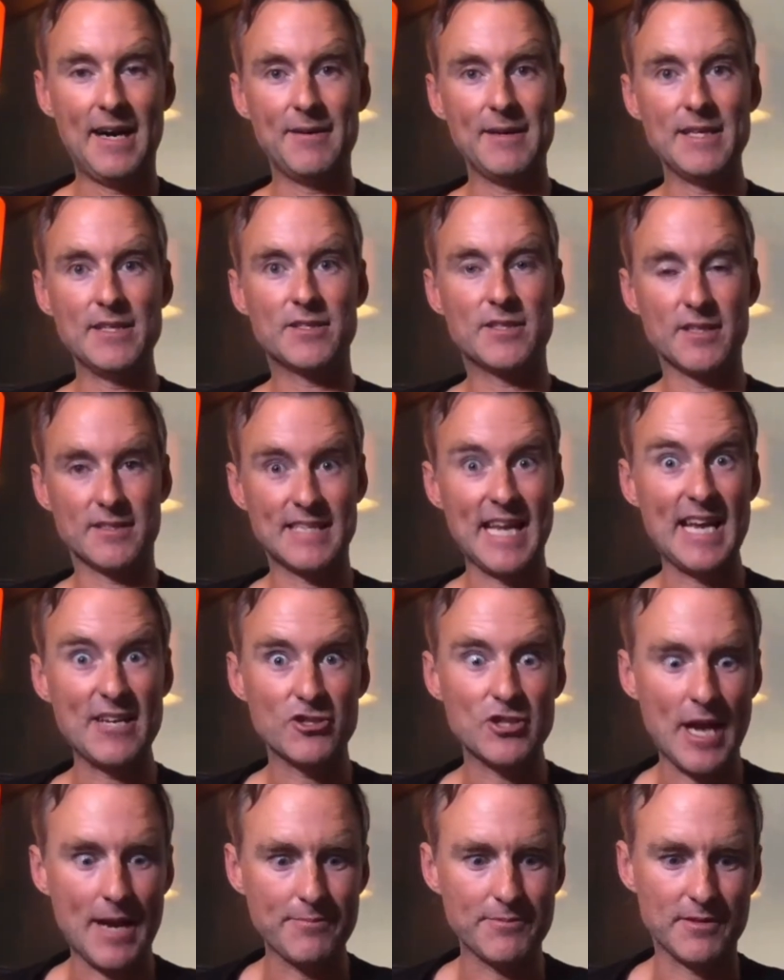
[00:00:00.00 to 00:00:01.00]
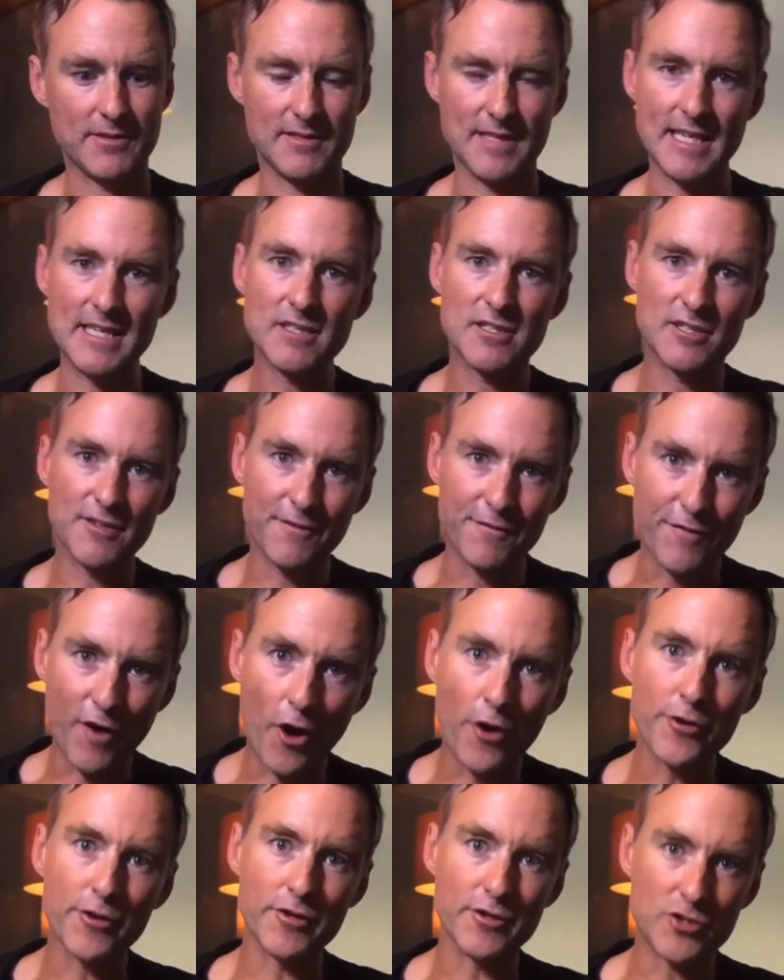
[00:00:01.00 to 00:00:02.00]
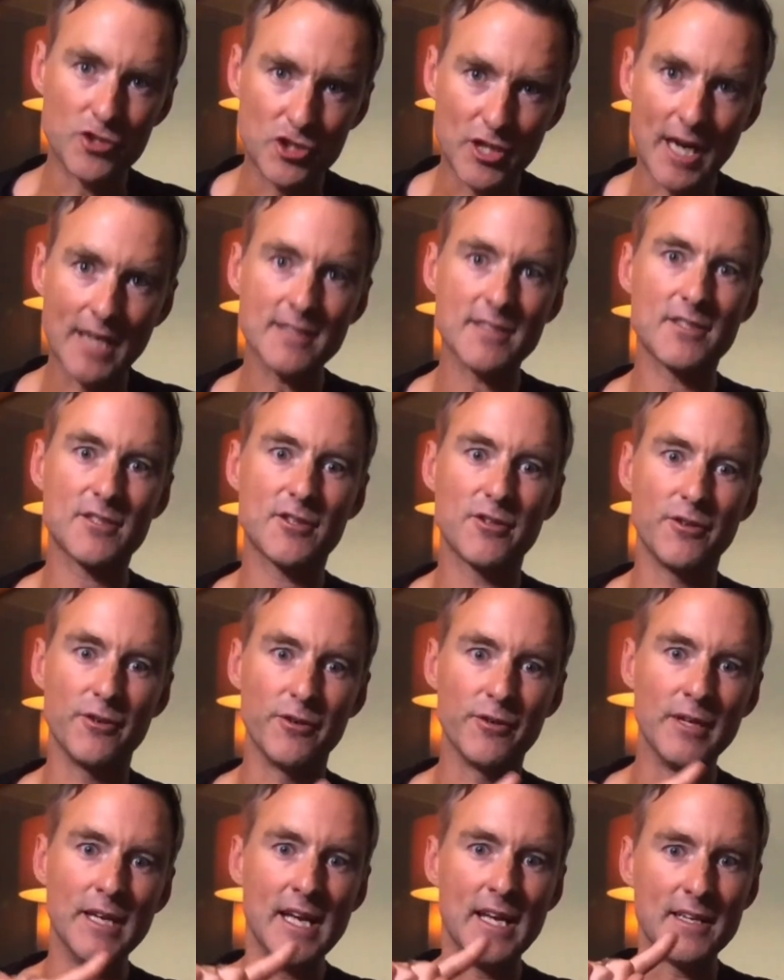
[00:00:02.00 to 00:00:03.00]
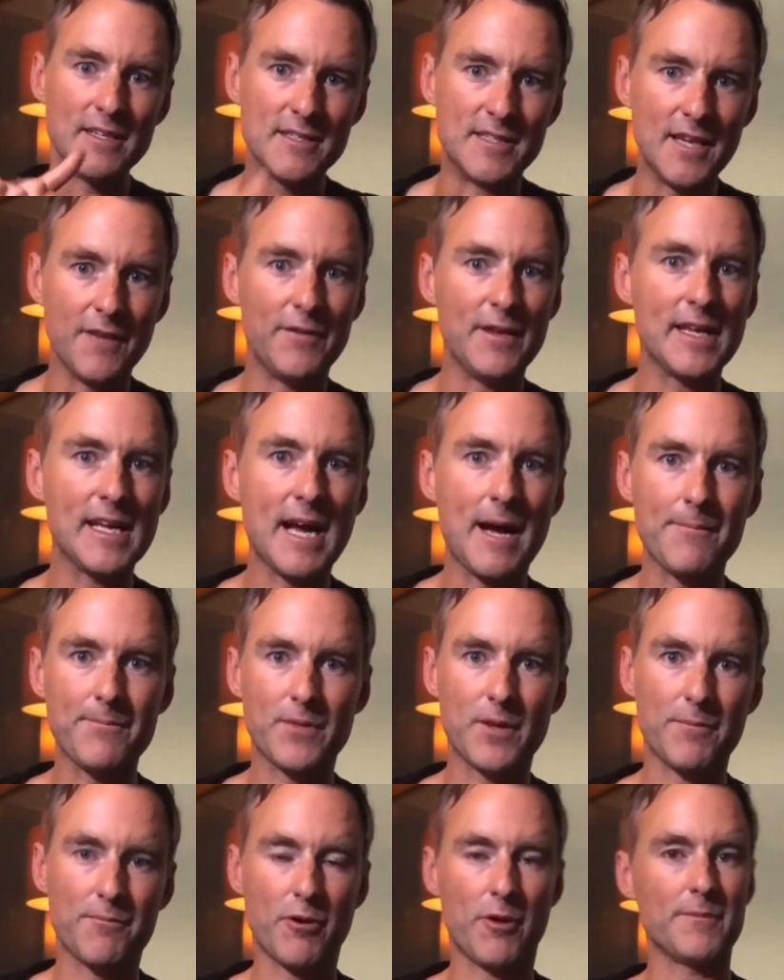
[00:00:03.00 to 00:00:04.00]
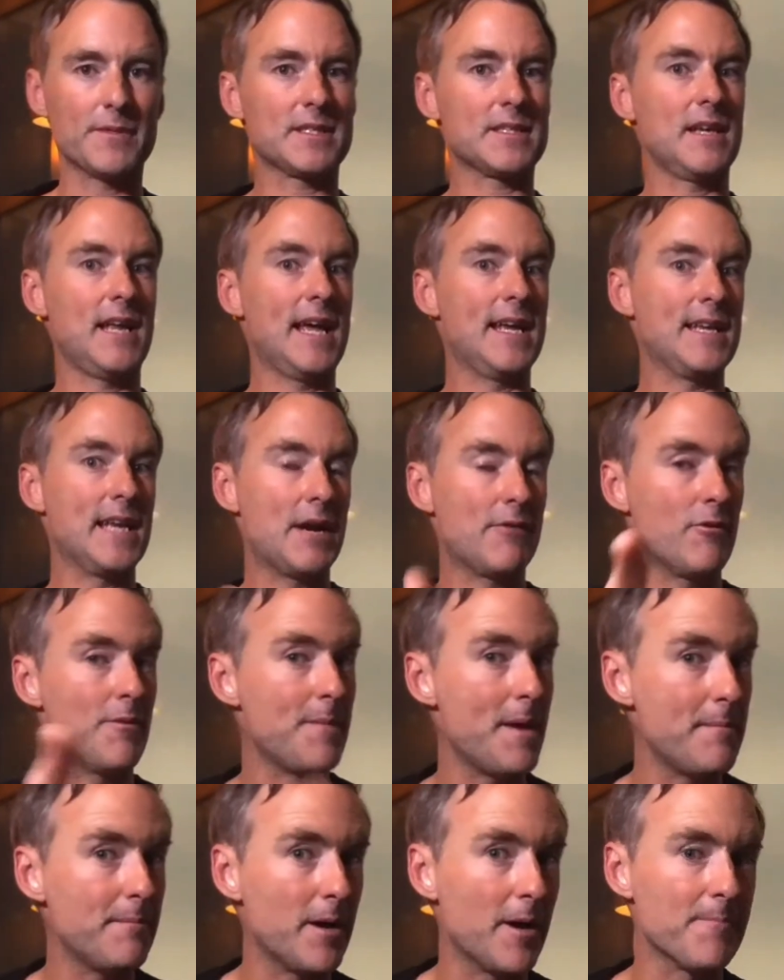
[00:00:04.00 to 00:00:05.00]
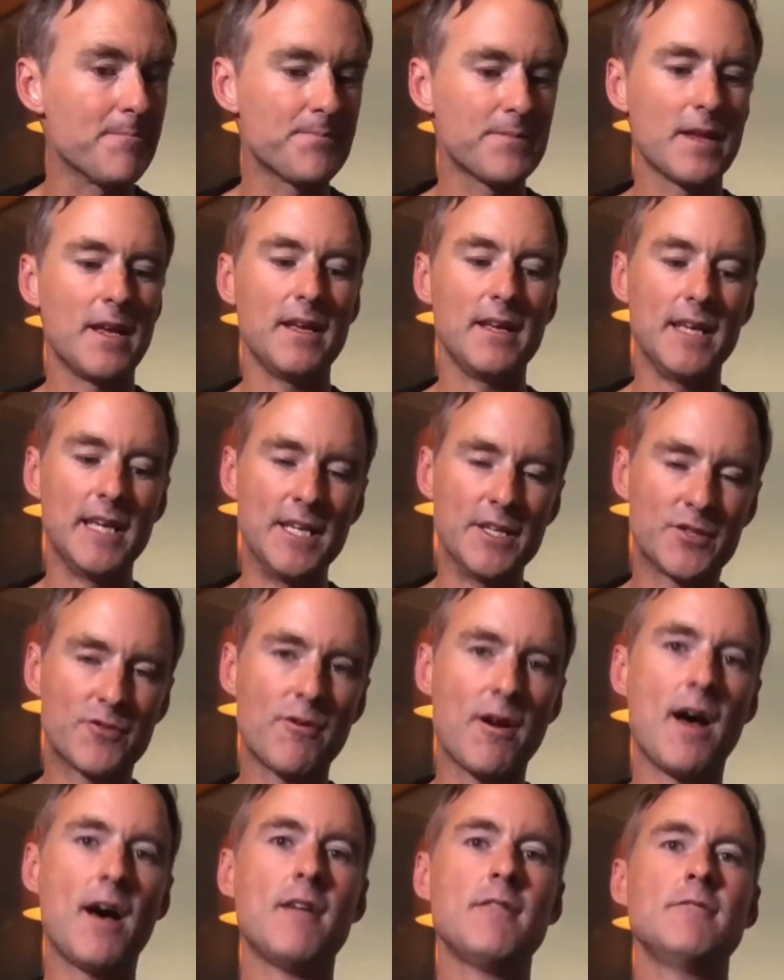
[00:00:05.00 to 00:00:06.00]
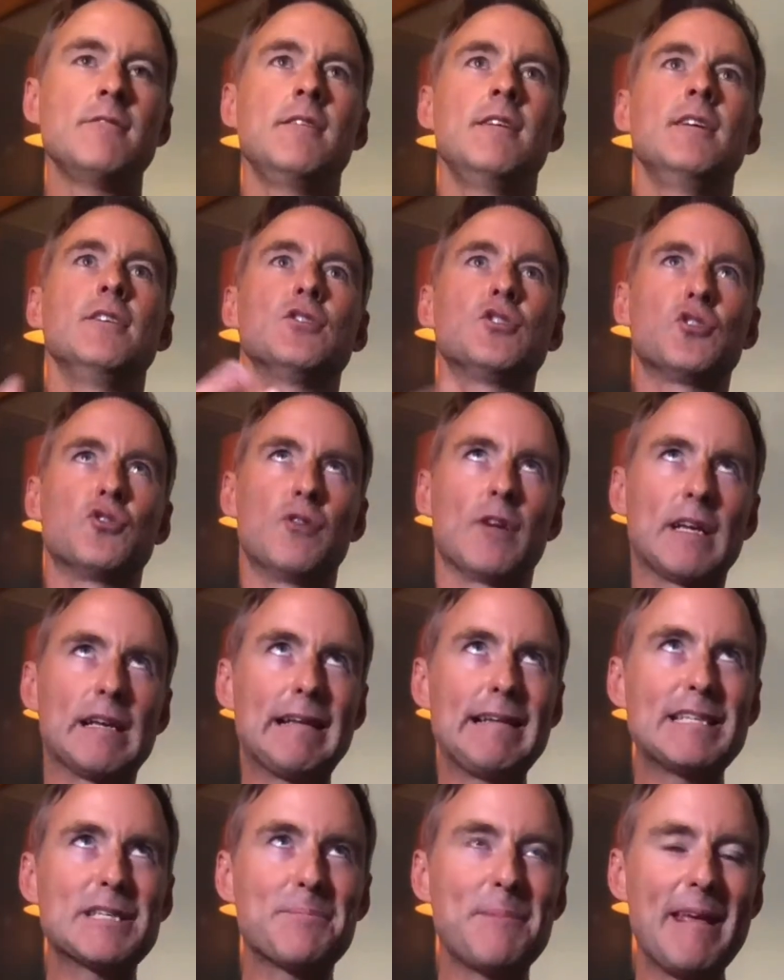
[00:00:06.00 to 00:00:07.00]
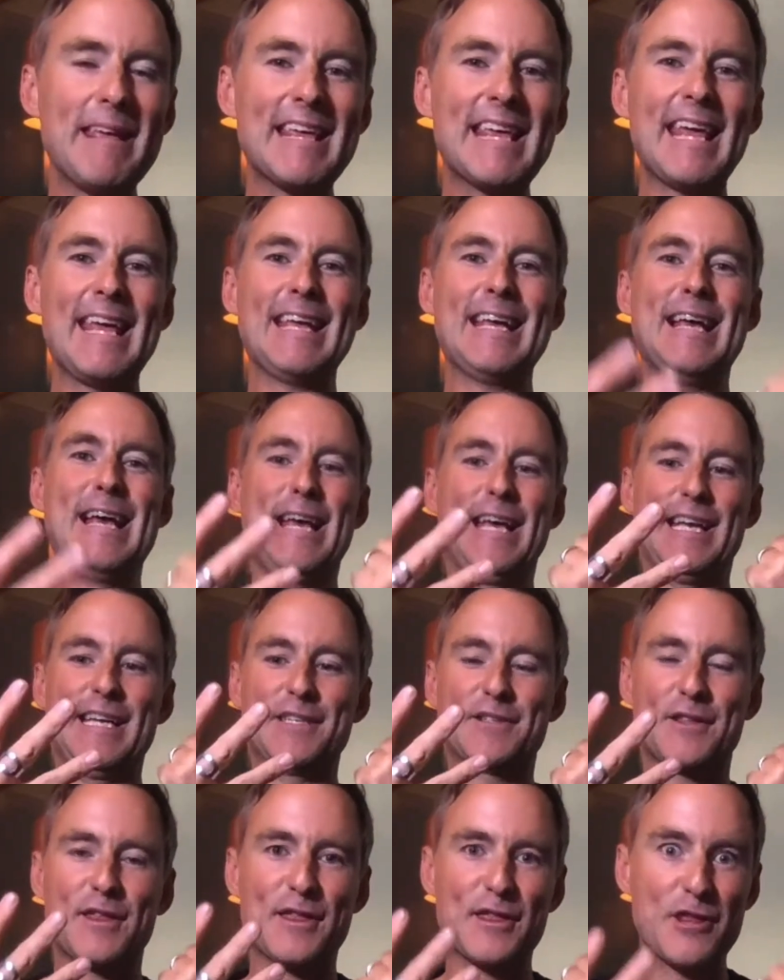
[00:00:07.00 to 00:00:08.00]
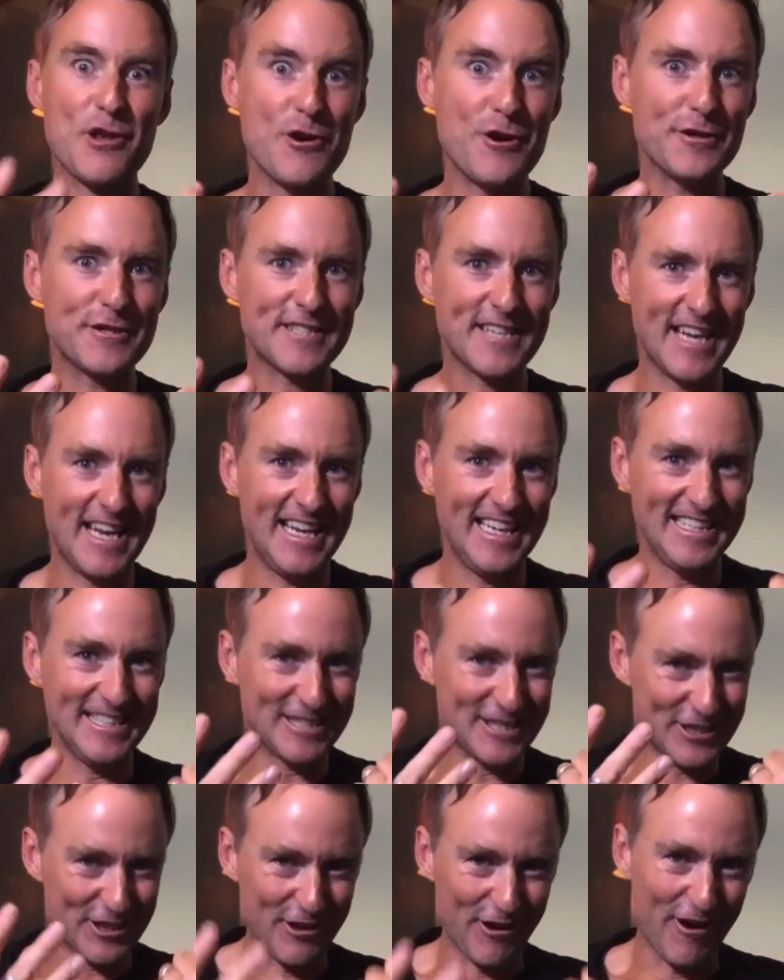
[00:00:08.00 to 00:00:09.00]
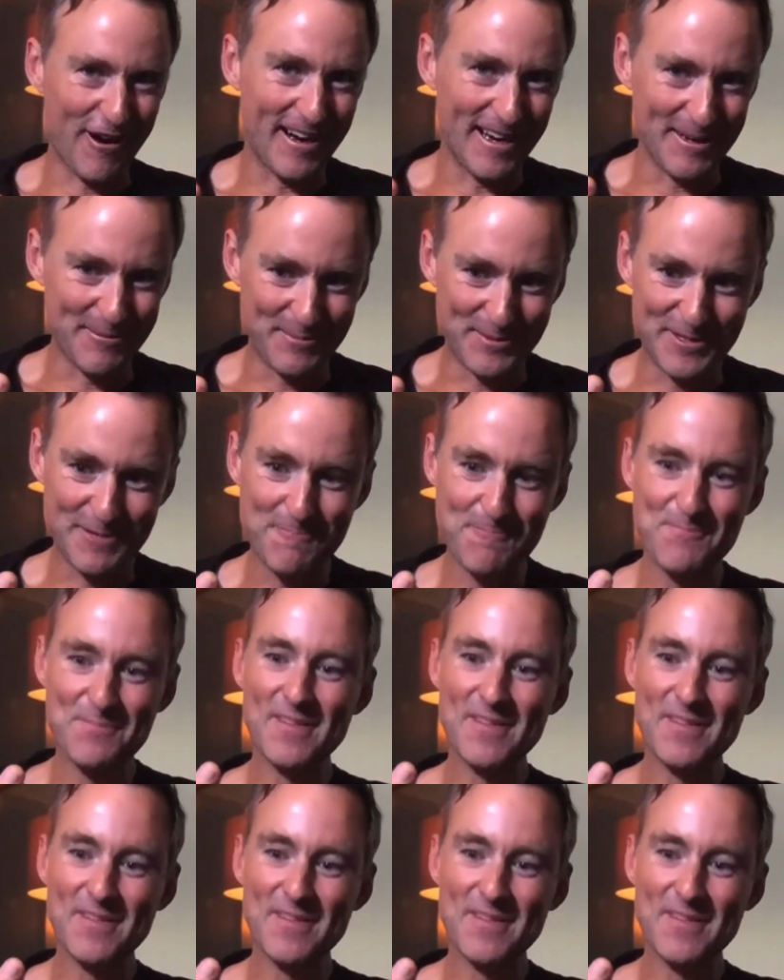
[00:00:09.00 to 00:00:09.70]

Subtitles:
is to 10 chapters is devoted just to divvying up the promised land. Now remember, Israel, strictly speaking, is 13 tribes.